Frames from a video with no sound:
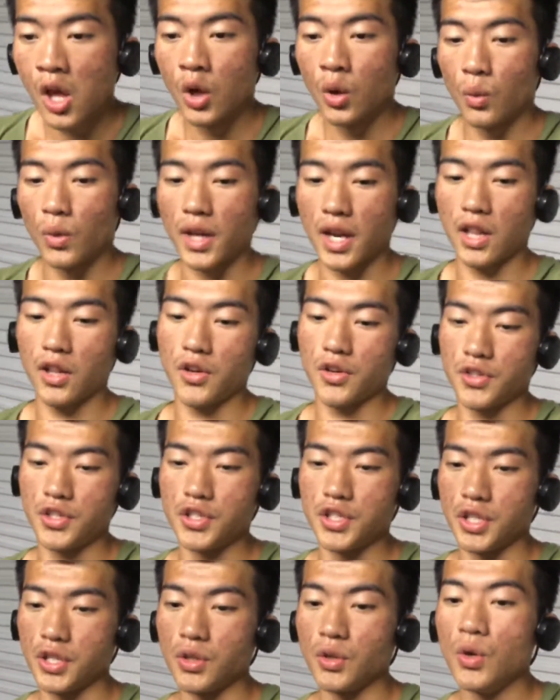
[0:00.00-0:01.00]
what I learned to
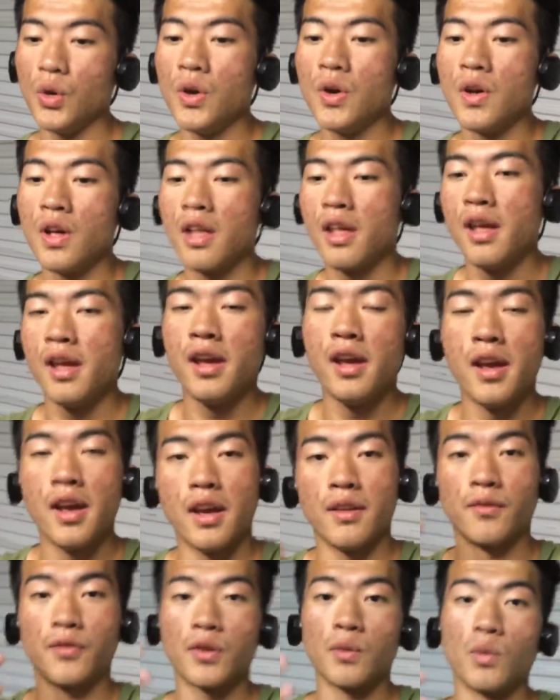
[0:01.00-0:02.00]
do,
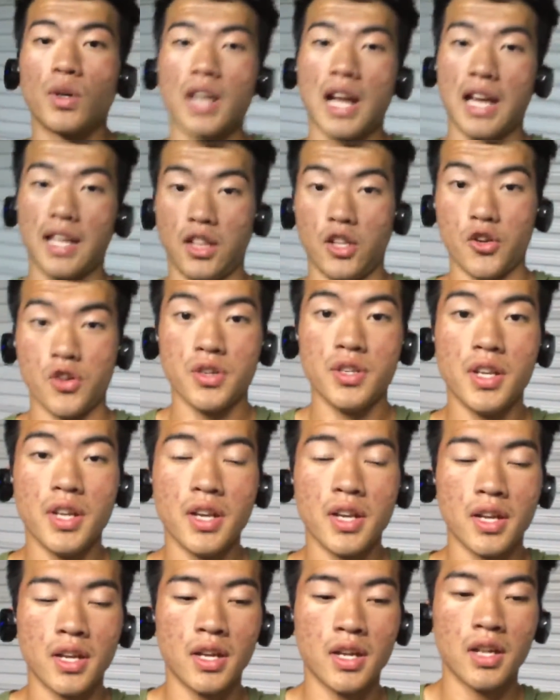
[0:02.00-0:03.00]
and from what I learned,
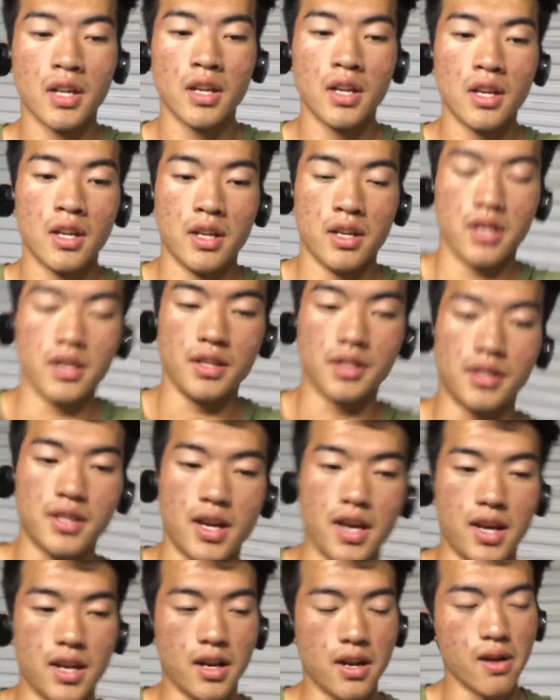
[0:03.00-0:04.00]
is
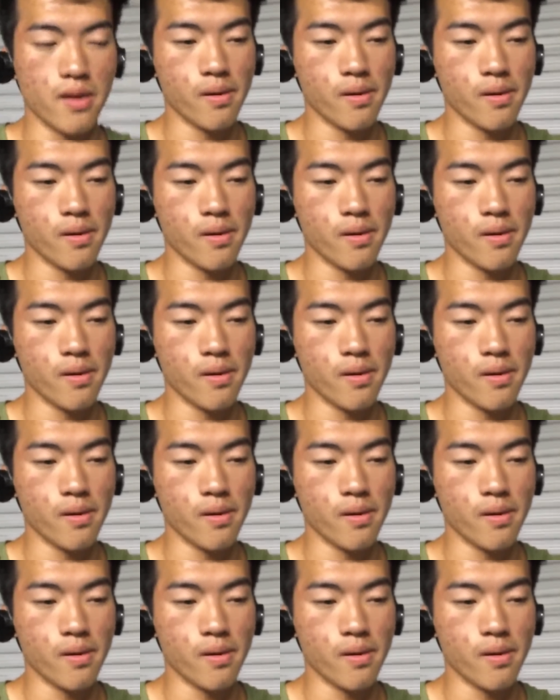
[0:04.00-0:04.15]
that